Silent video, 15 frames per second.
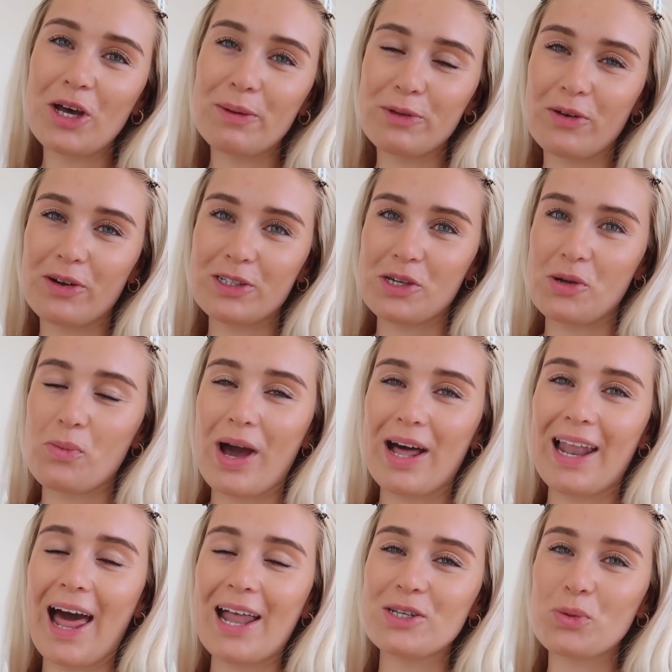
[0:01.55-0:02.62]
Hope you're all doing
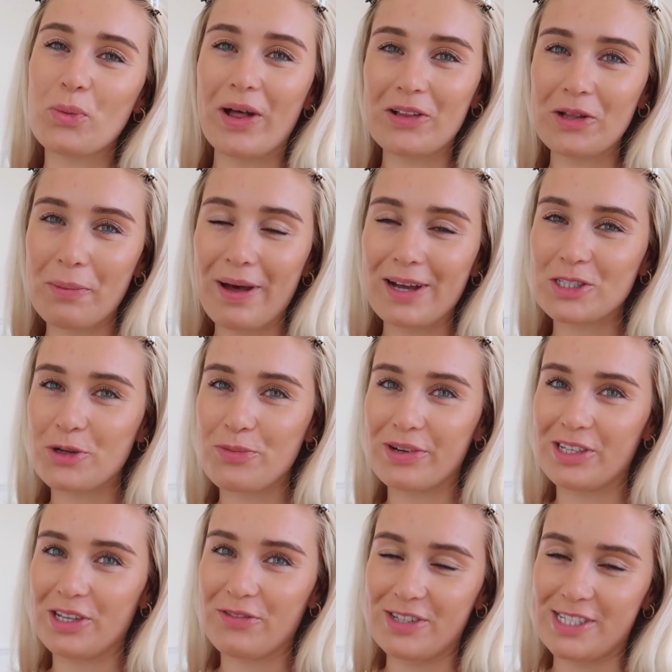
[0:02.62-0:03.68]
well and welcome back to a
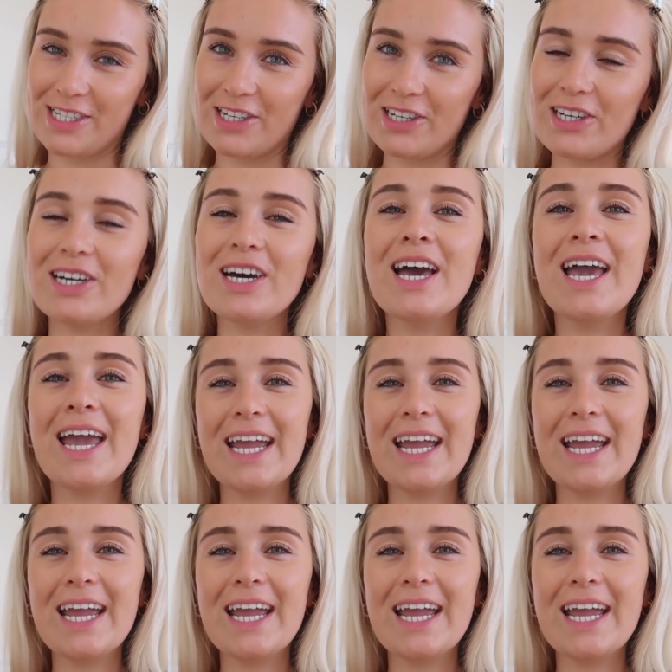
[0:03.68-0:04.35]
brand new video.